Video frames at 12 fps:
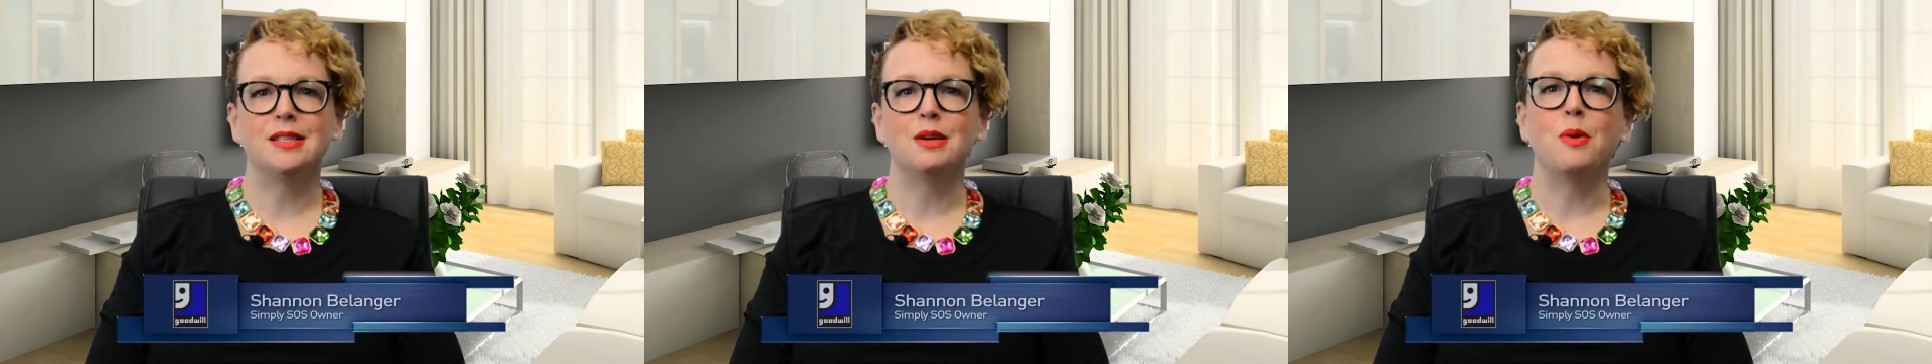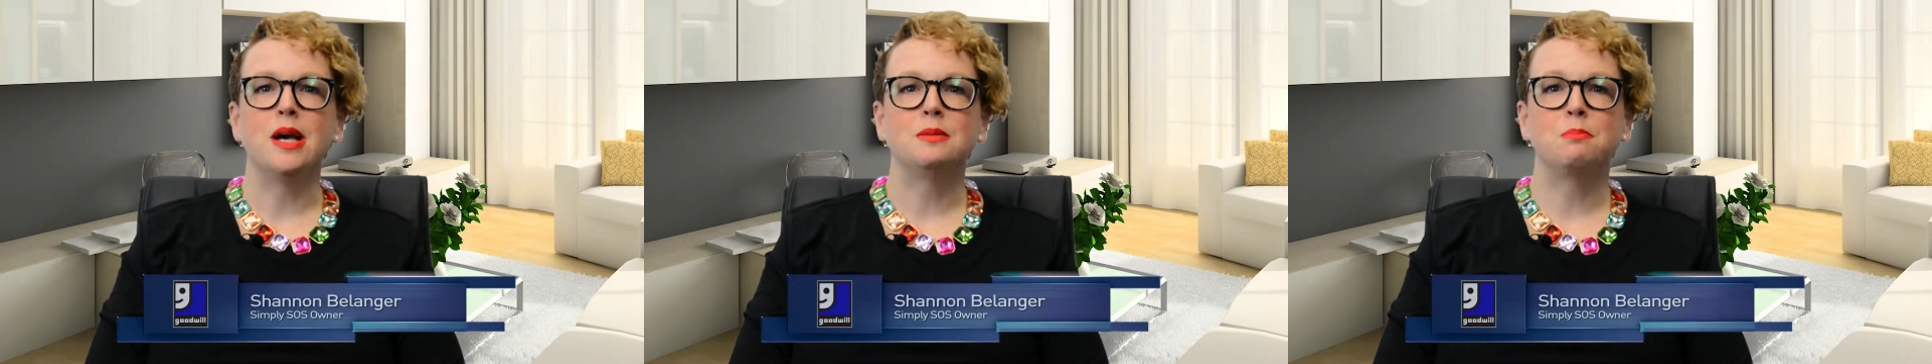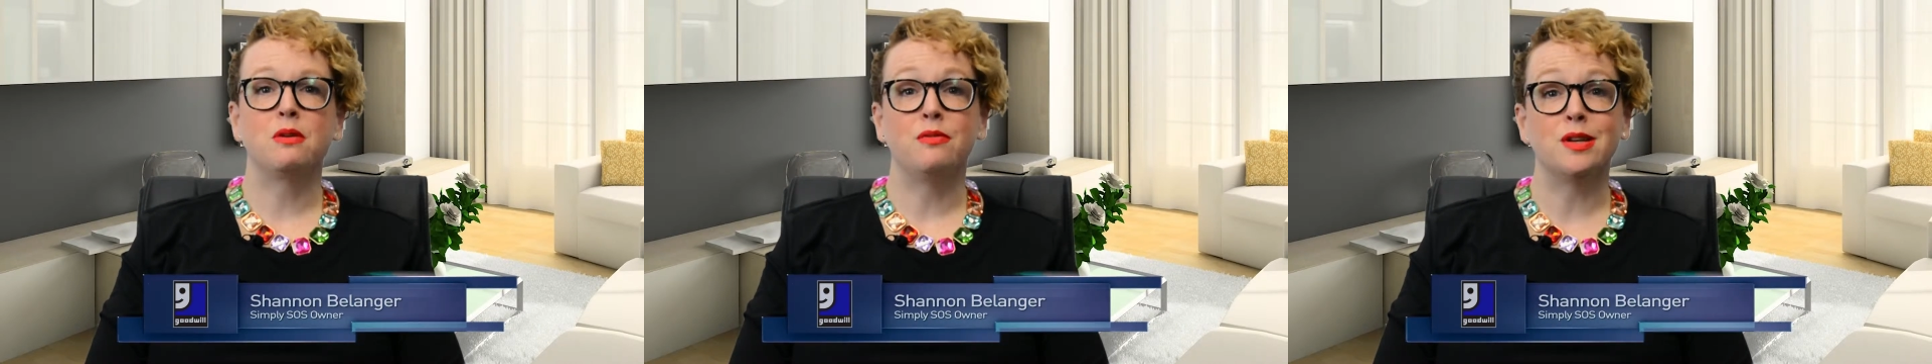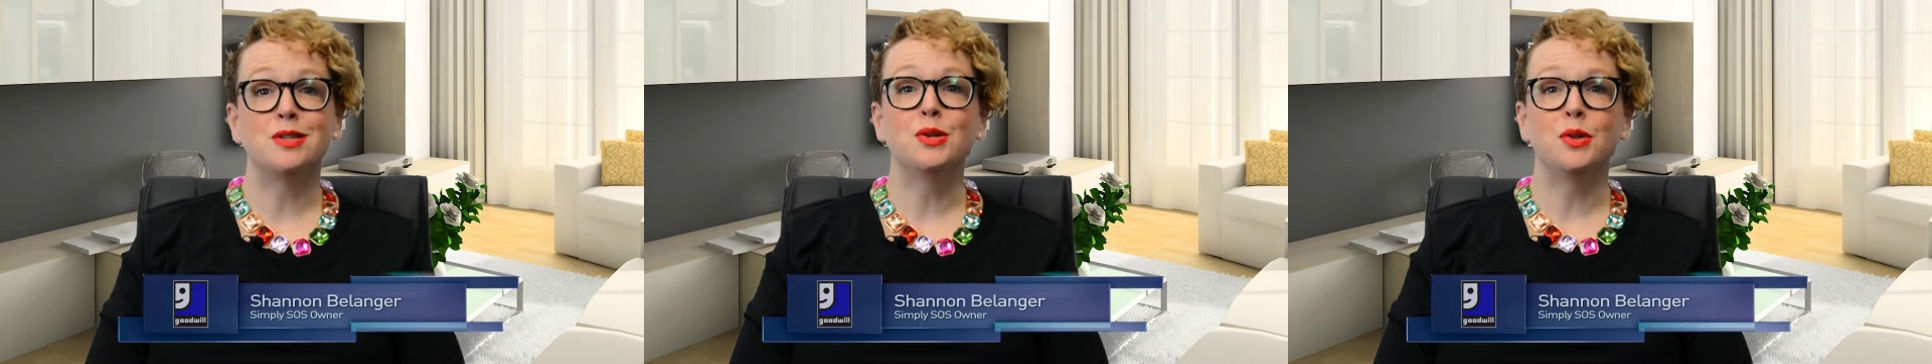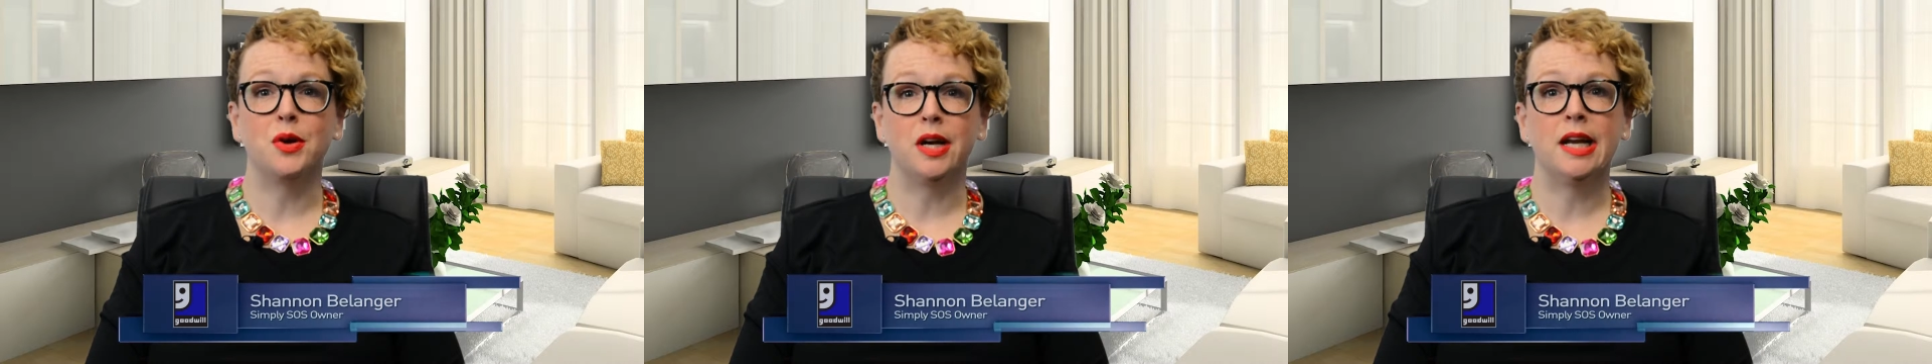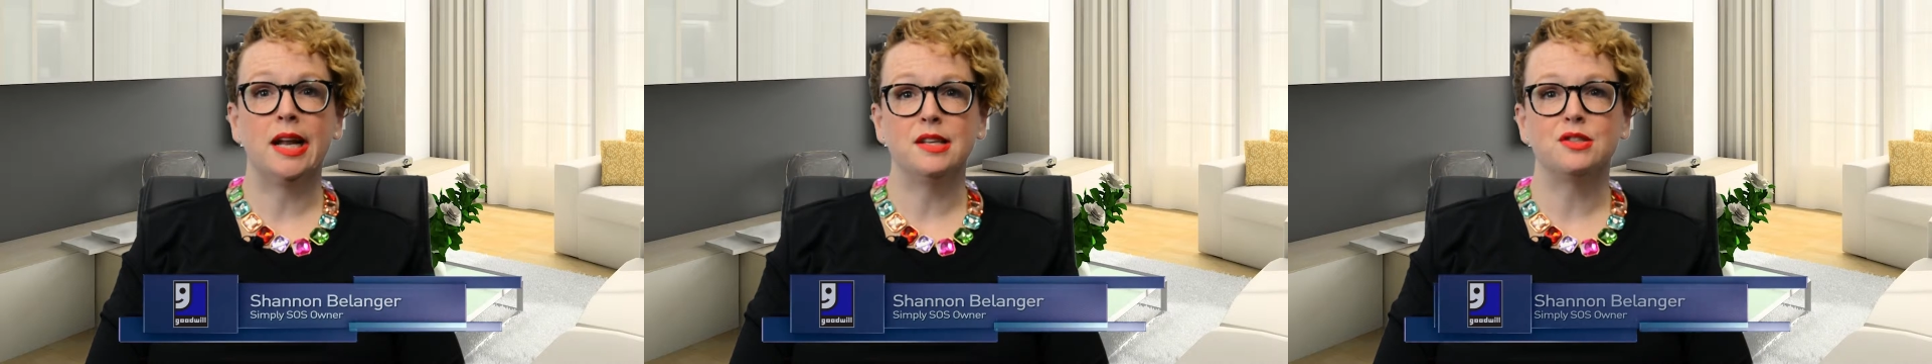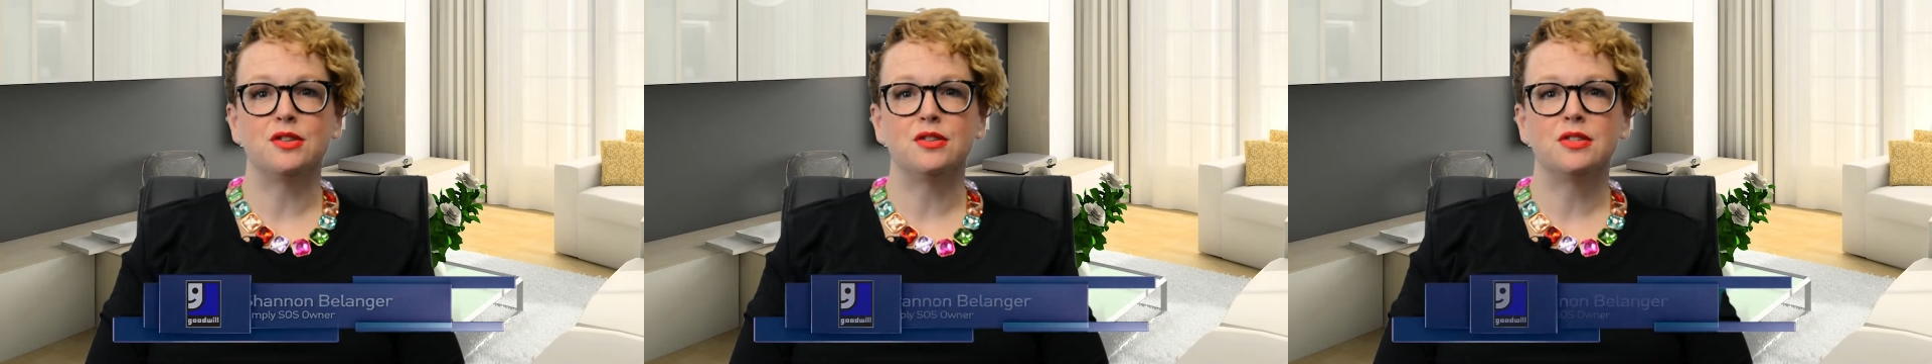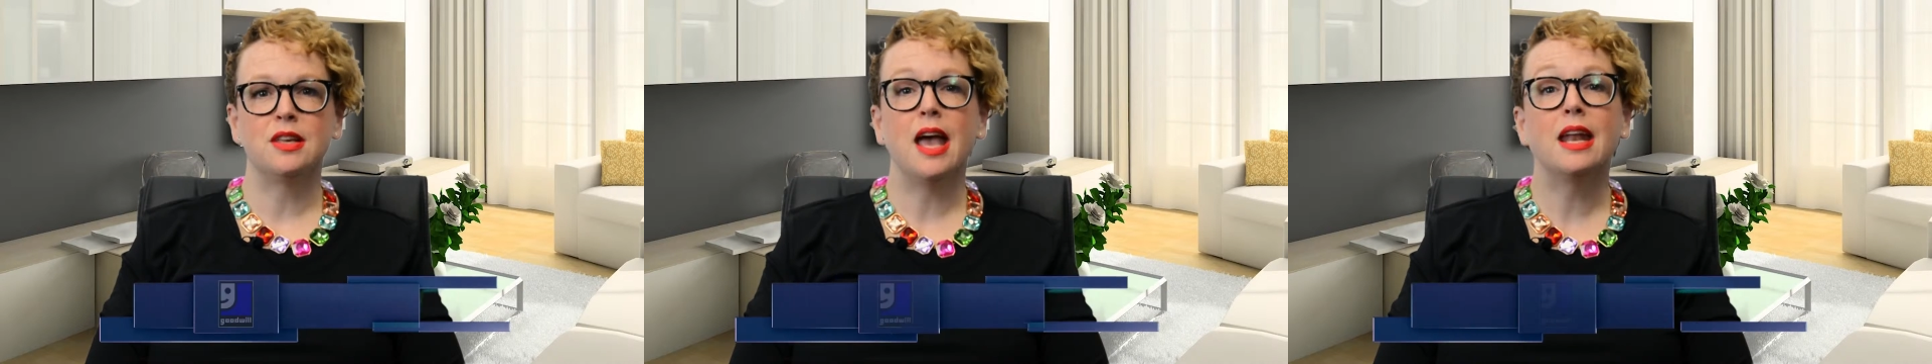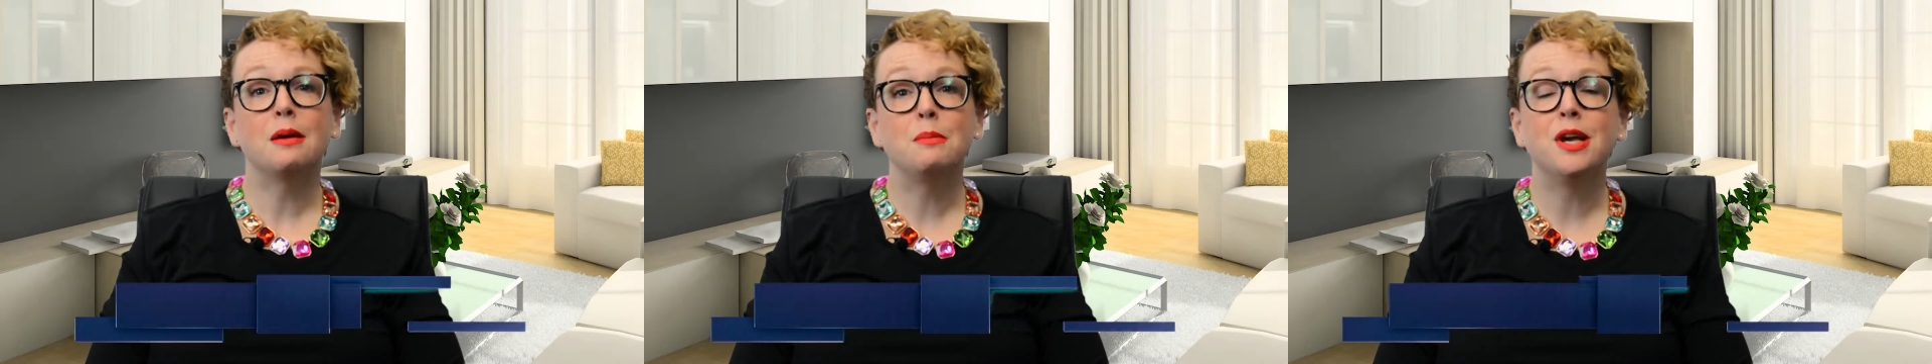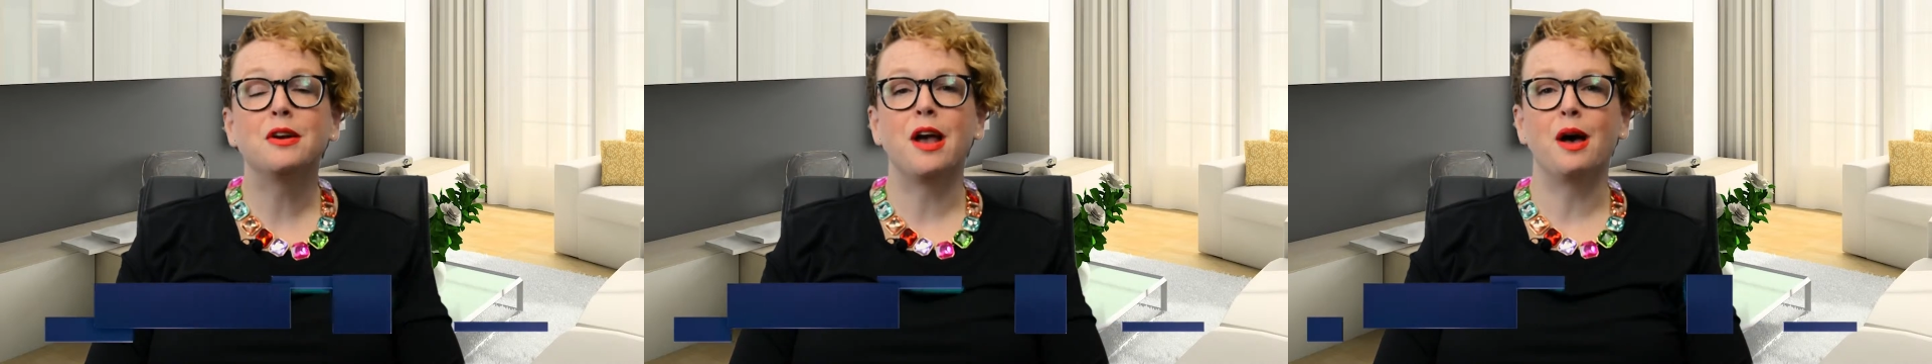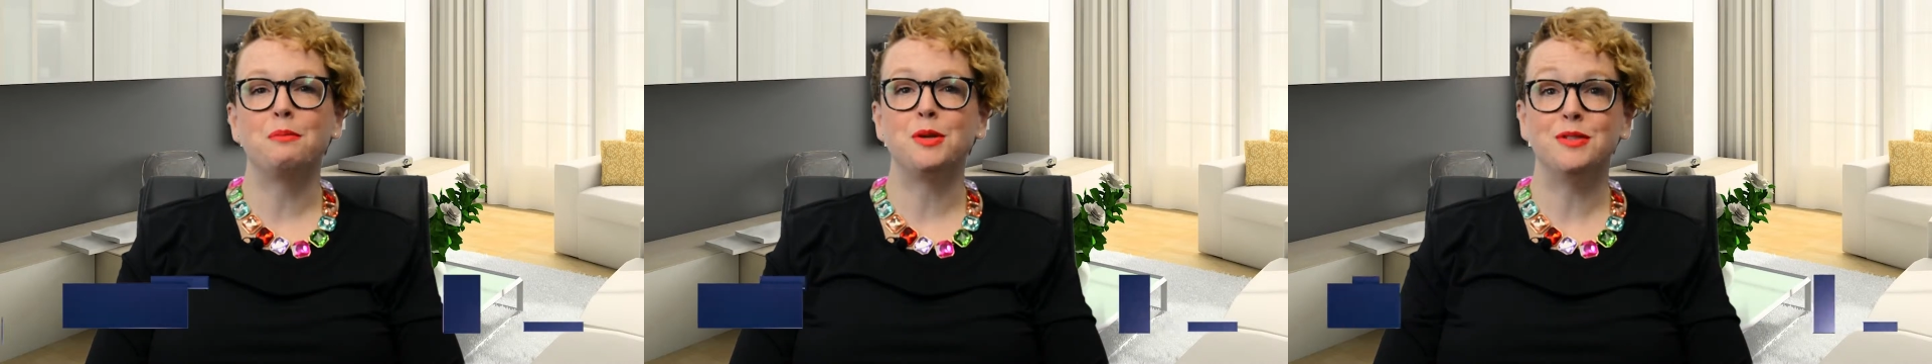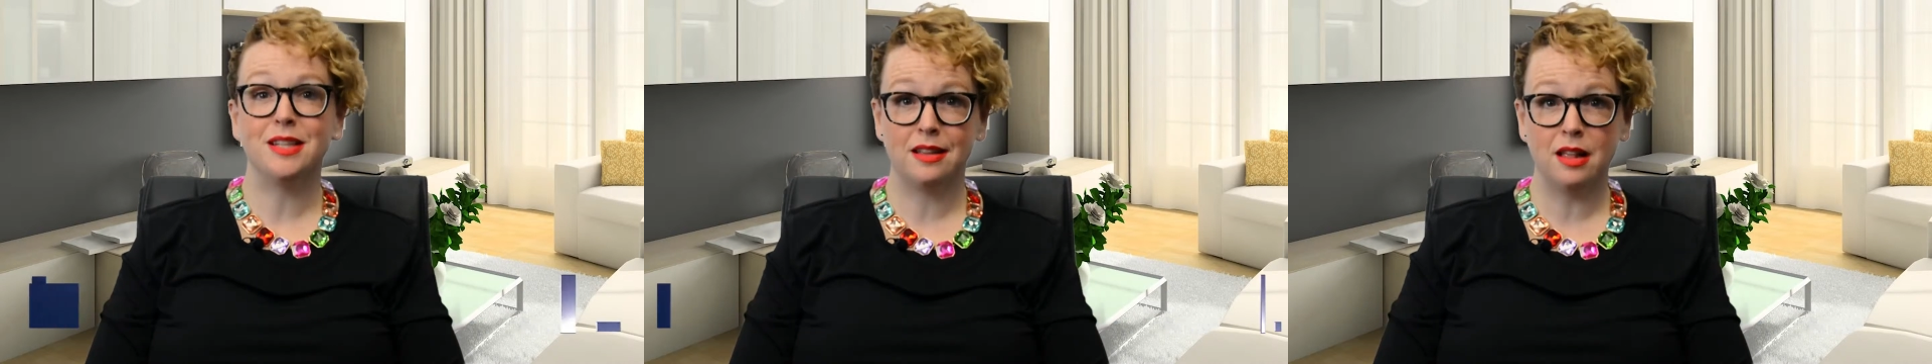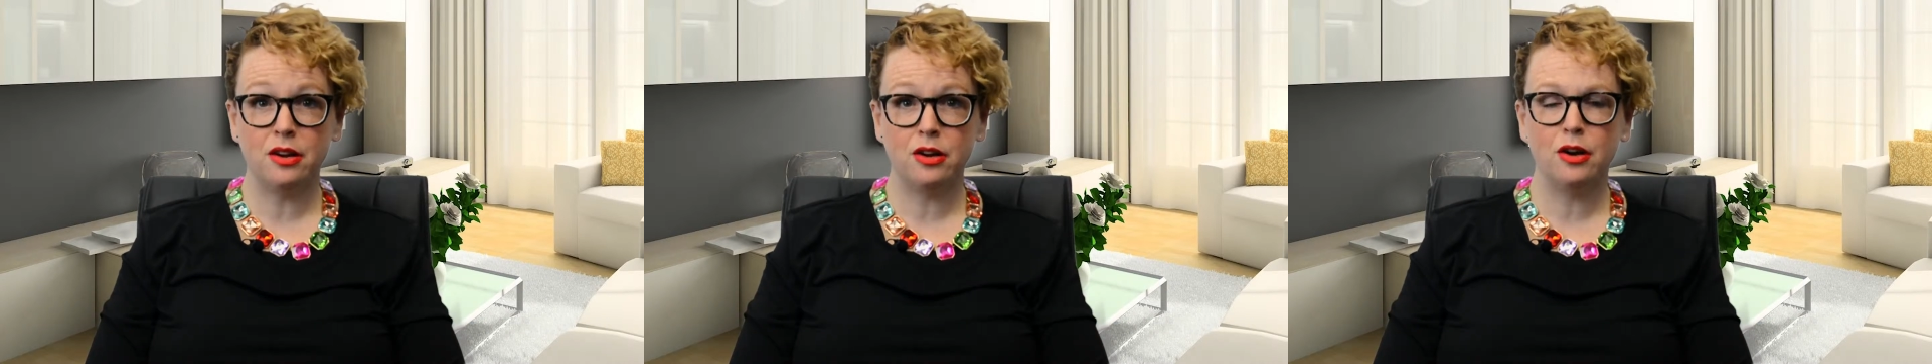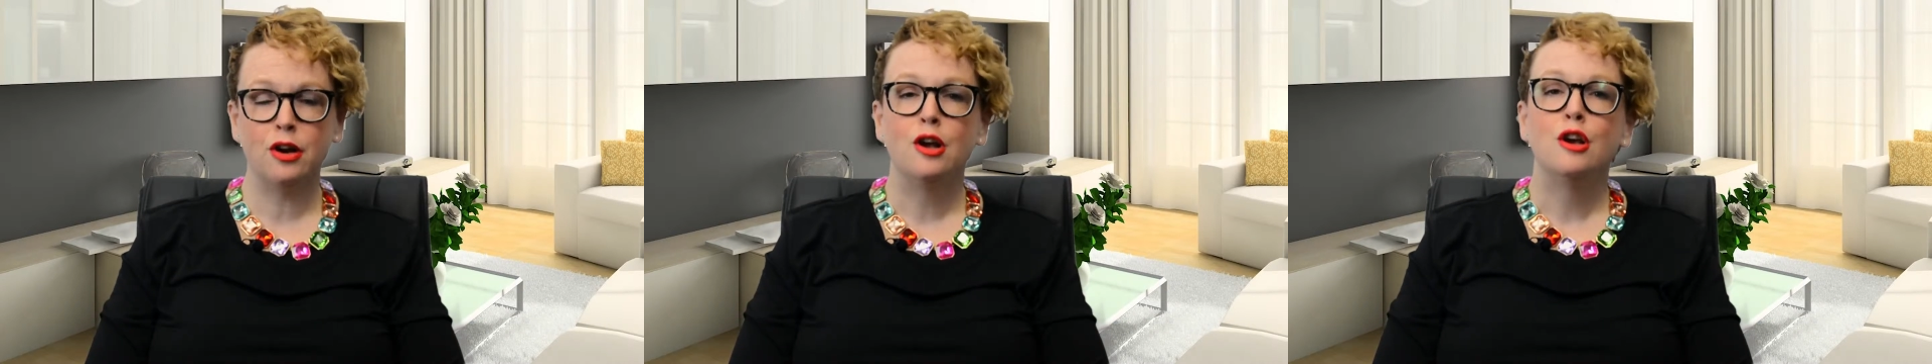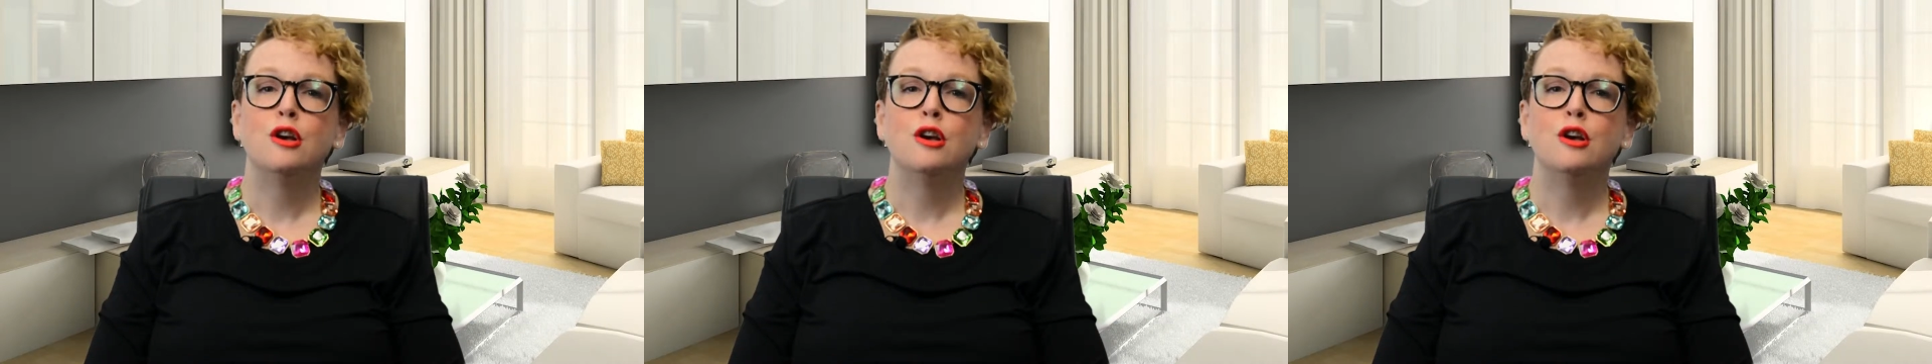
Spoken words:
SOS Professional Organizers, and I'm here to help you declutter,